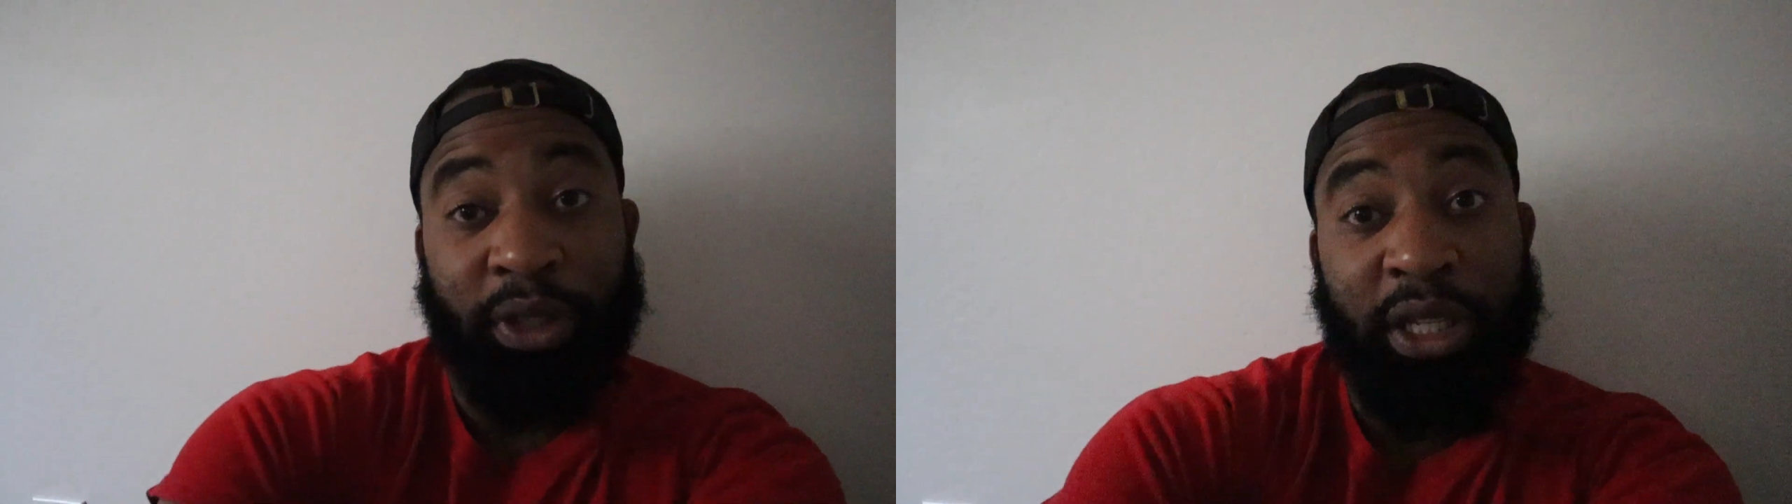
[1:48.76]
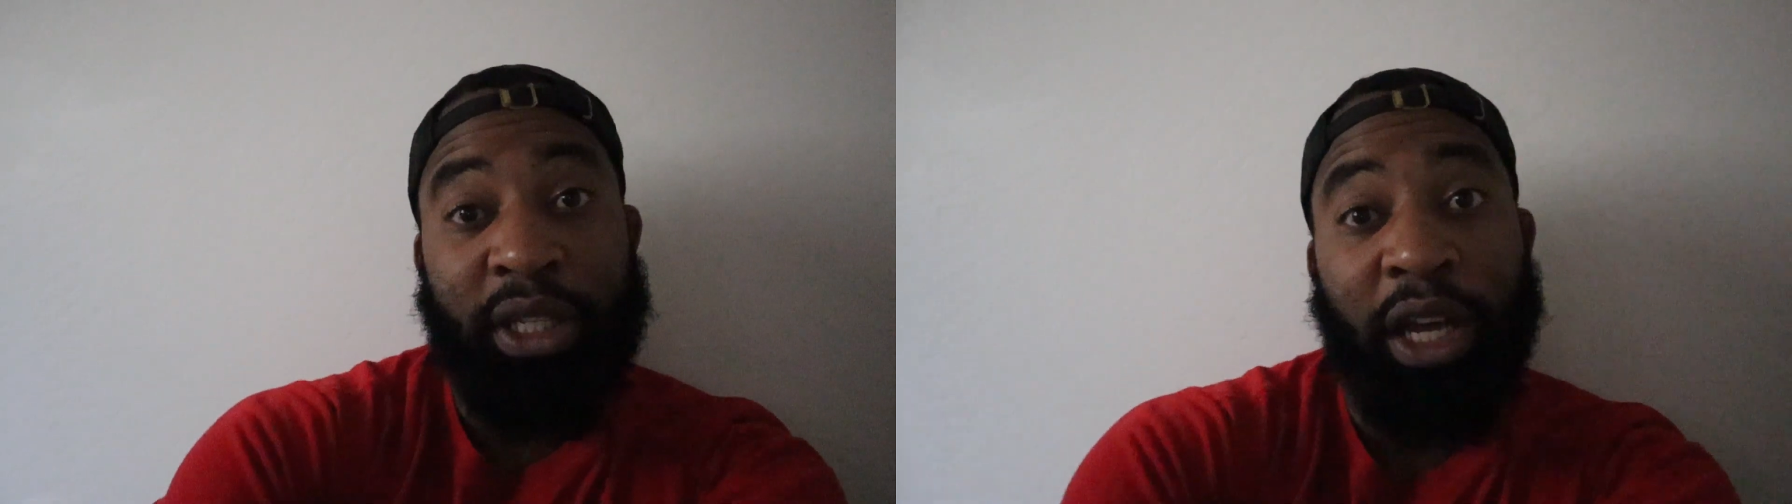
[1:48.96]

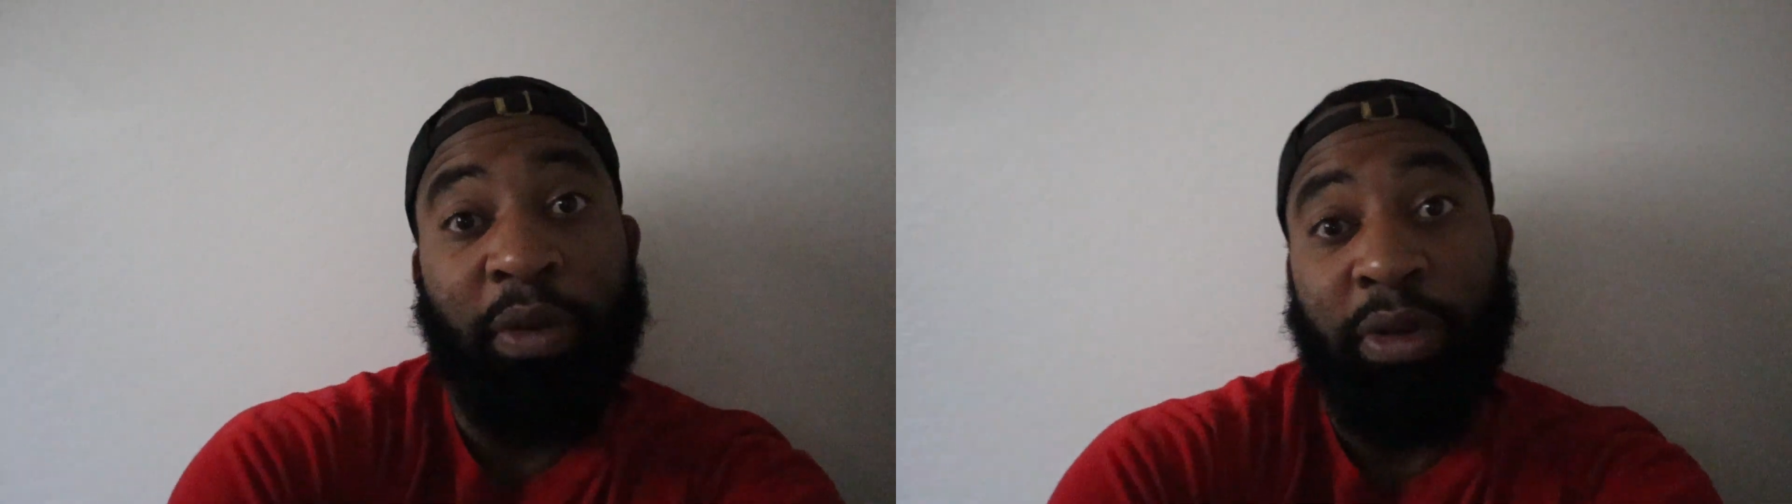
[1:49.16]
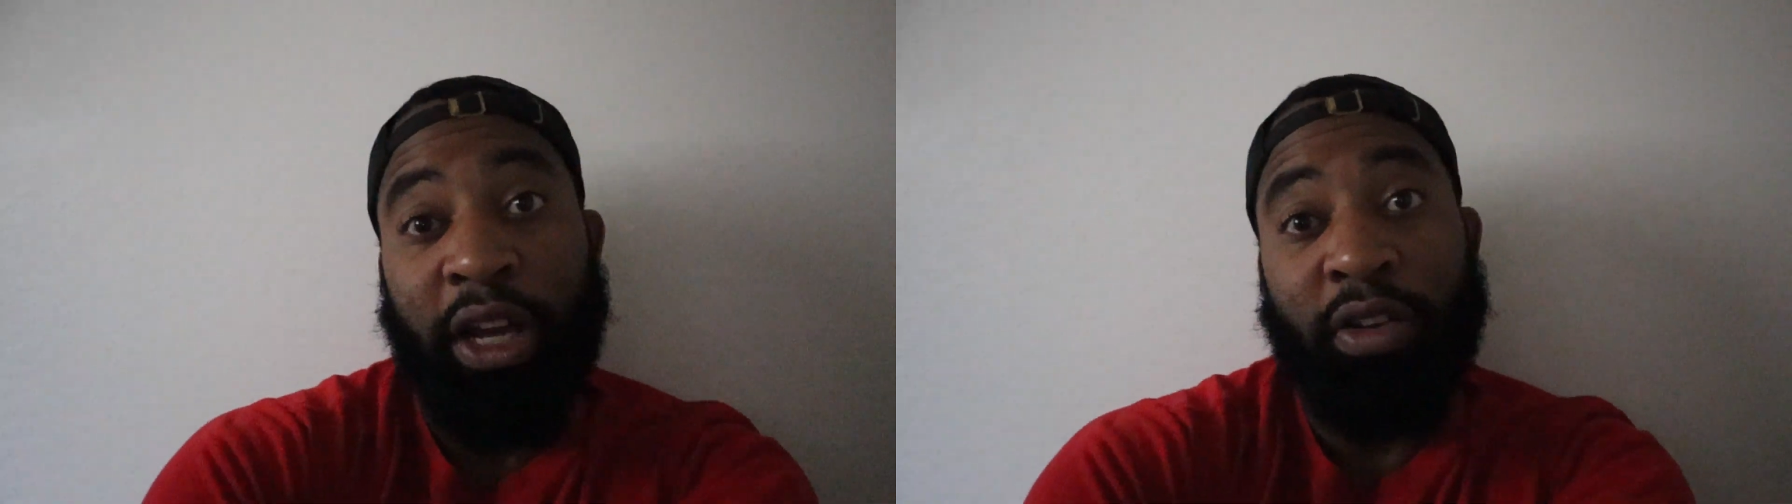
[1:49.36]
He's
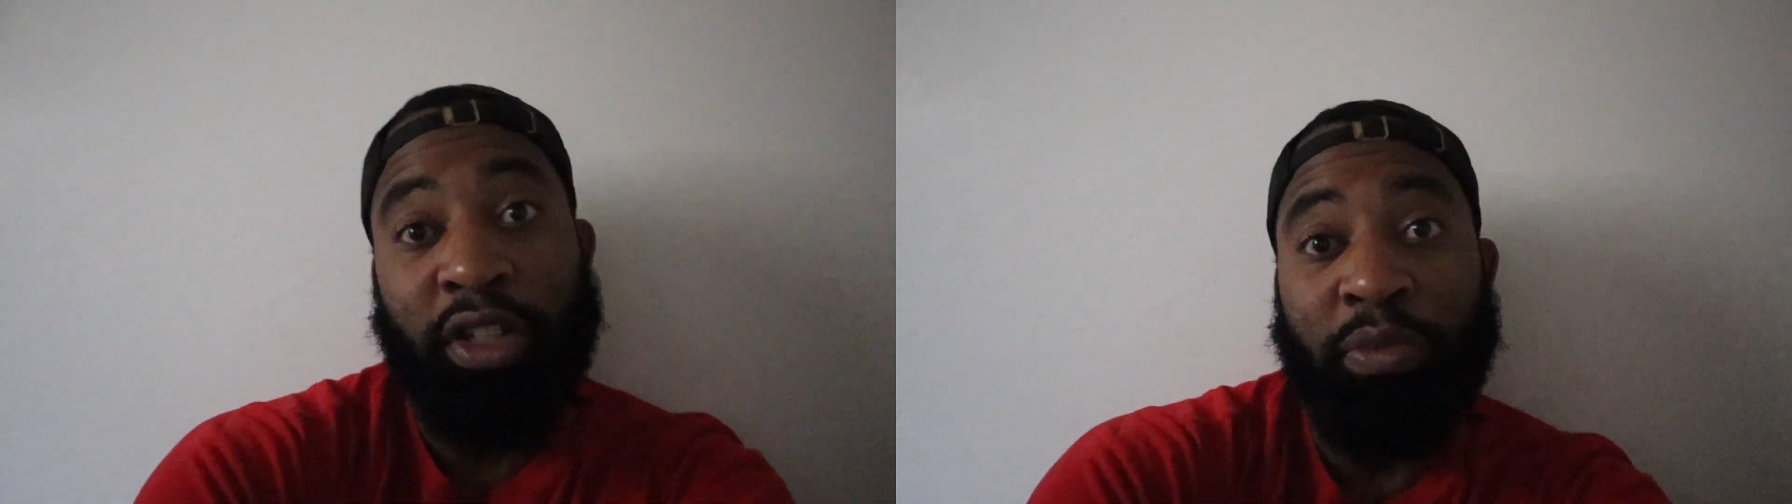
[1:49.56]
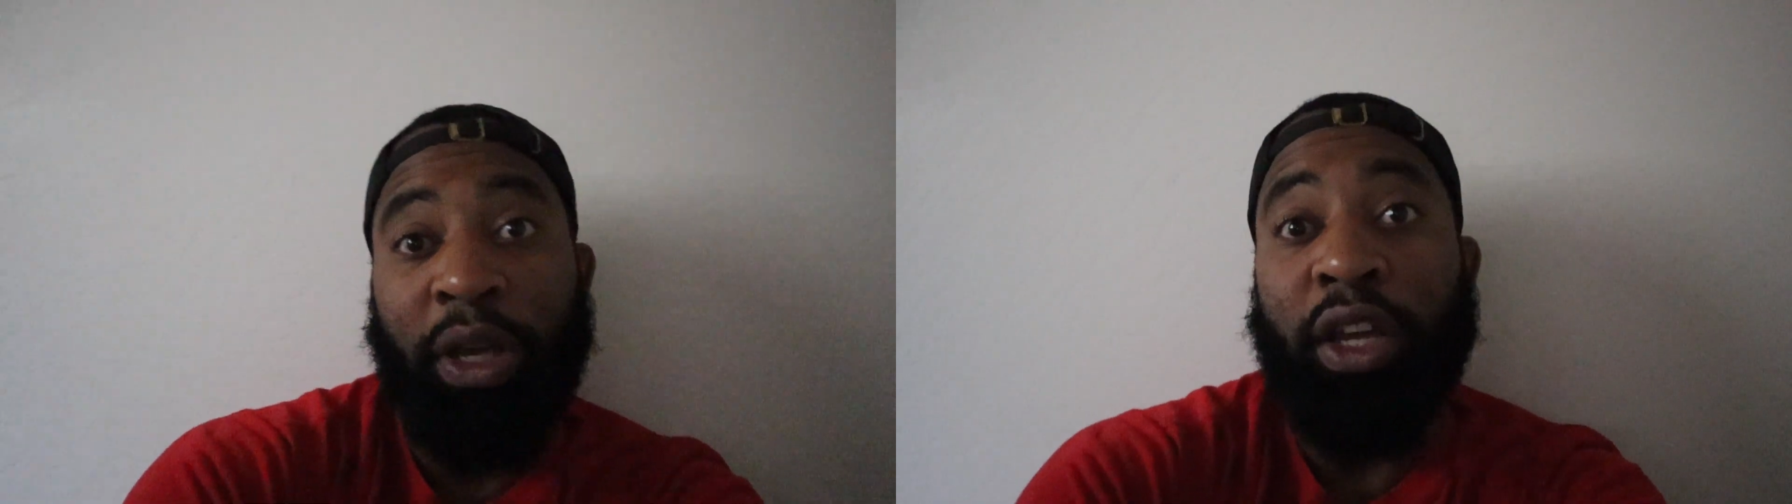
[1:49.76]
up now,
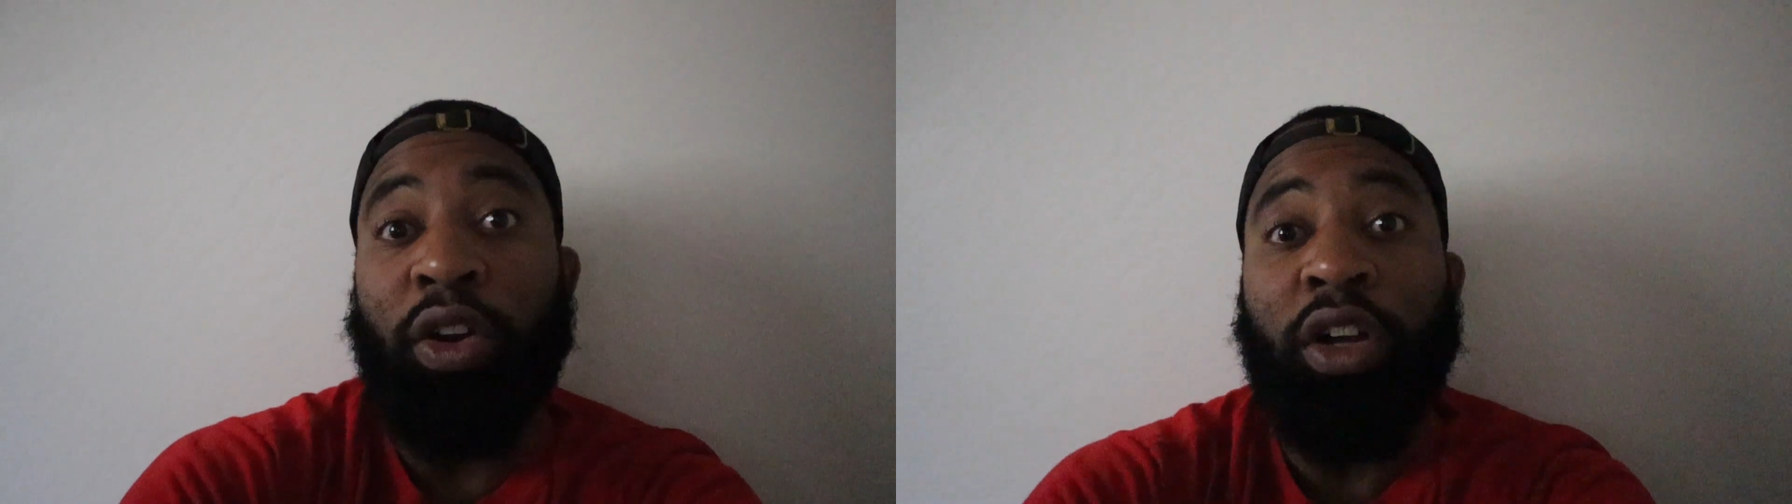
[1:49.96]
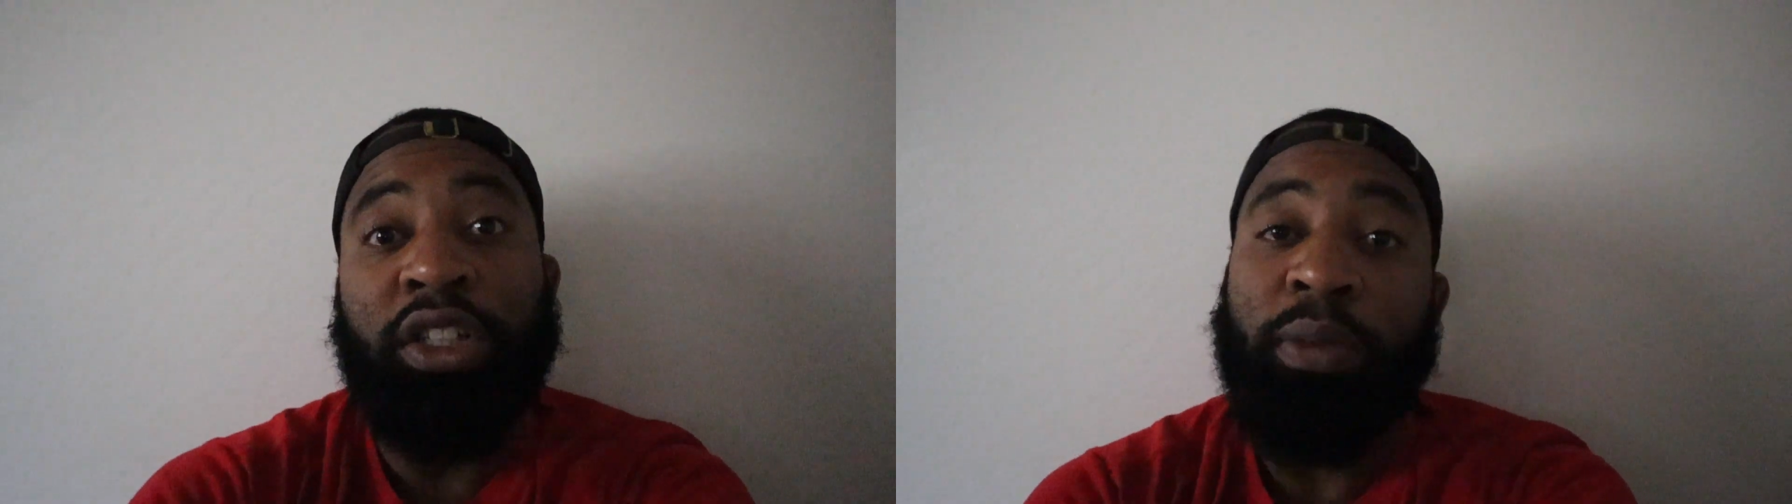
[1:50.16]
just making
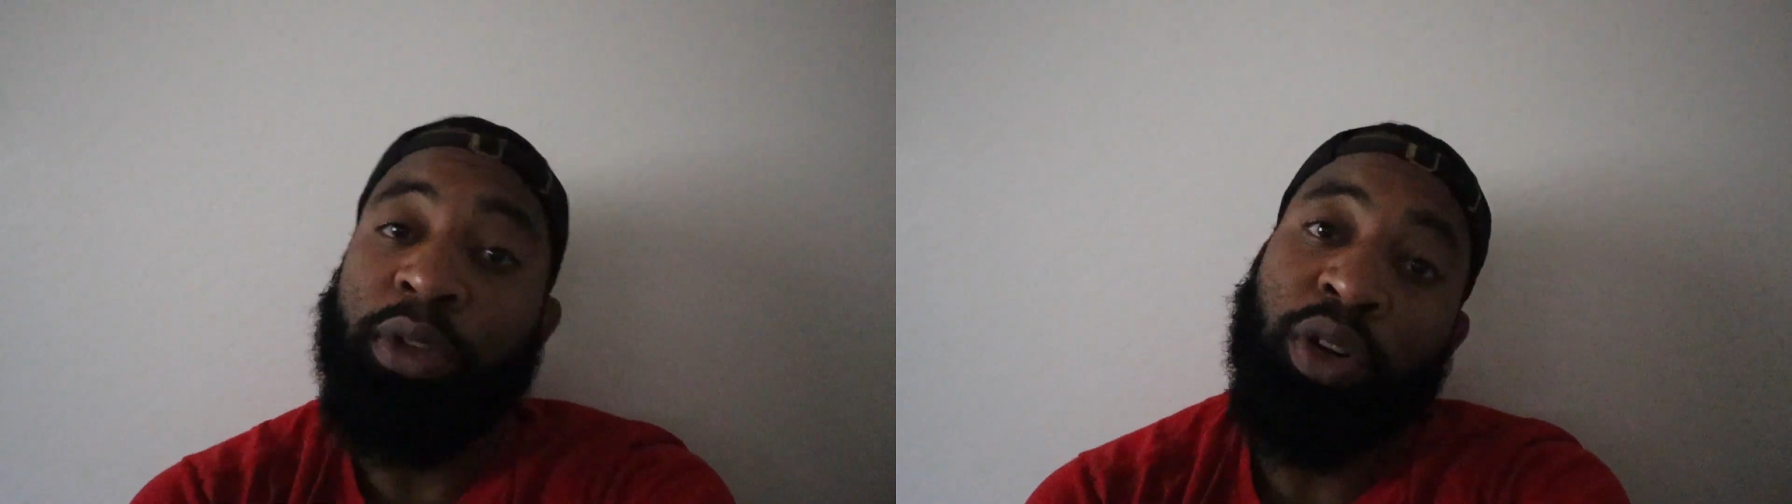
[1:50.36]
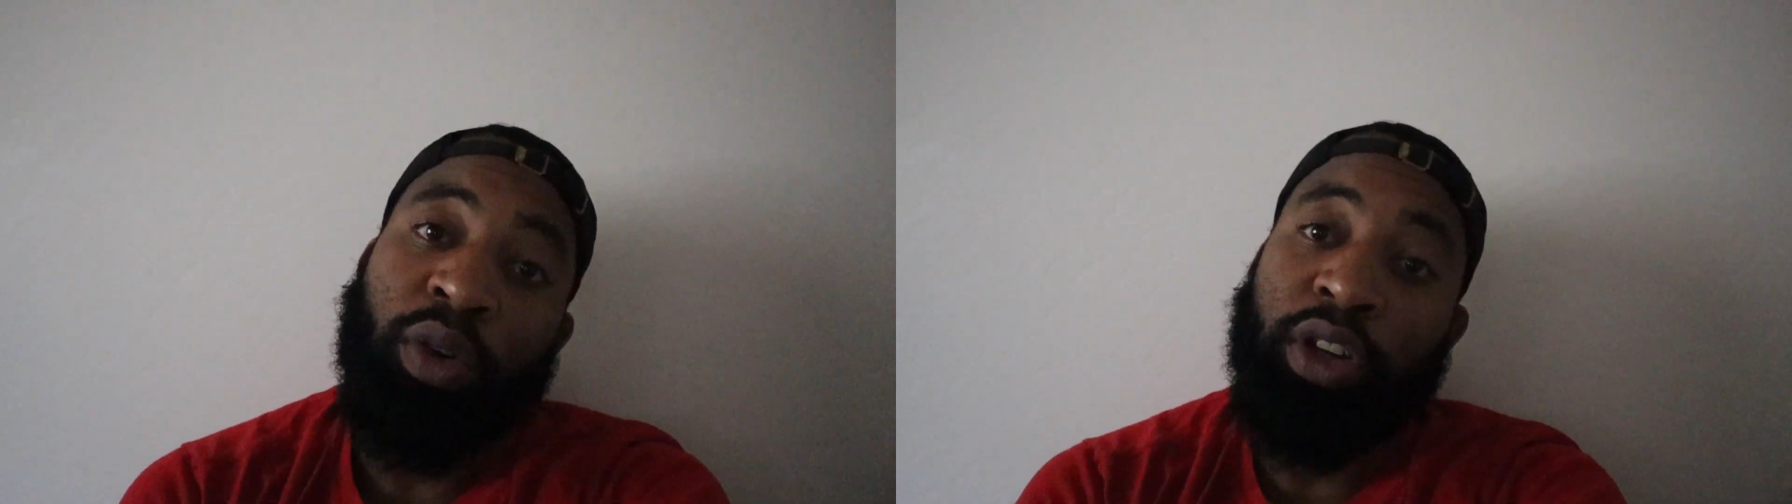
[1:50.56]
all
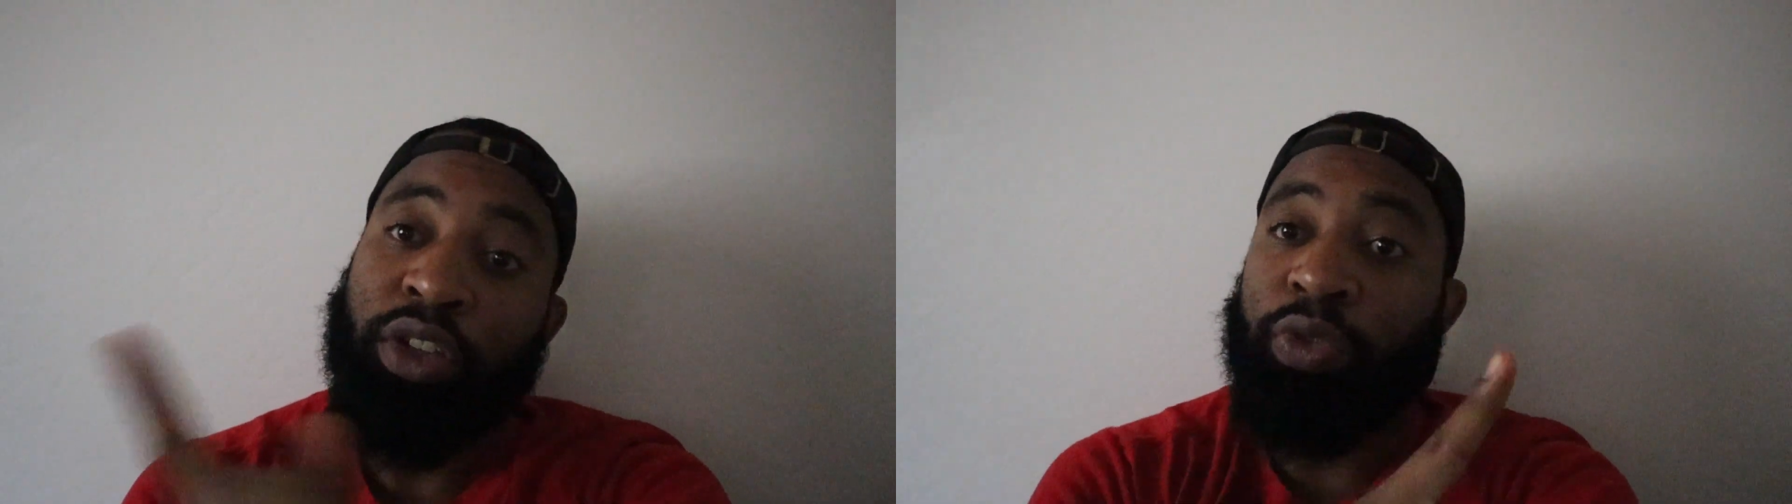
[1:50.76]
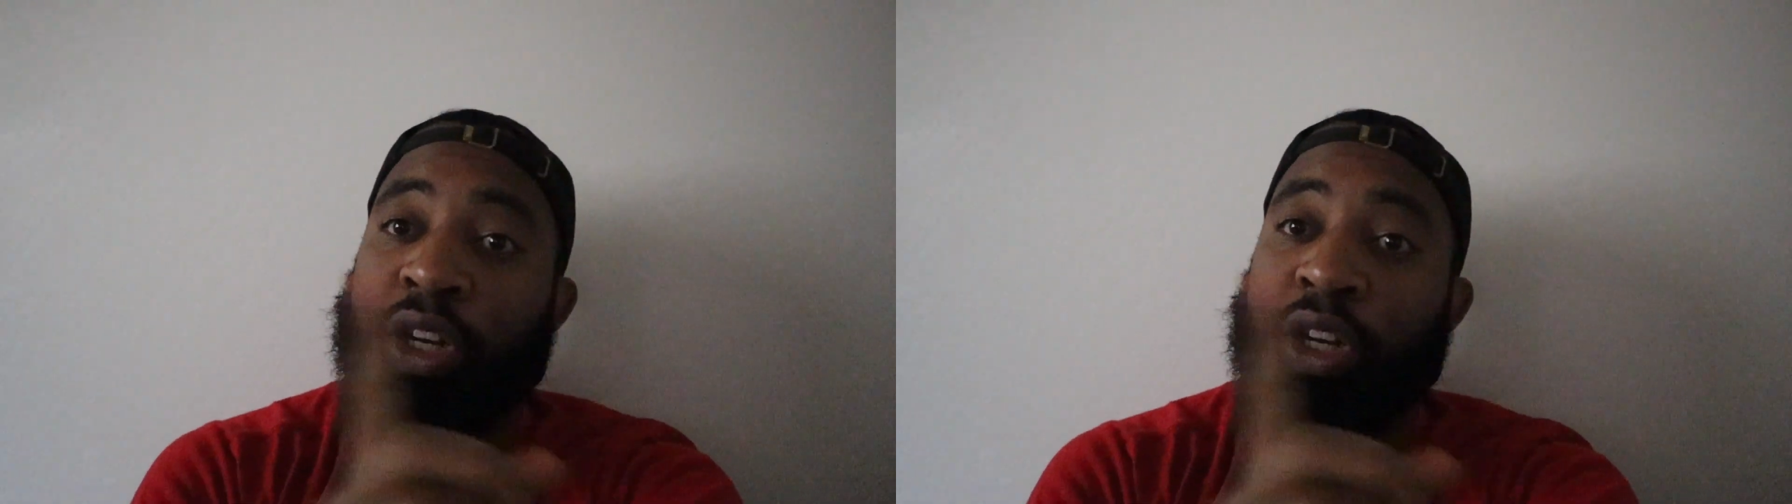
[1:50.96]
types of noise,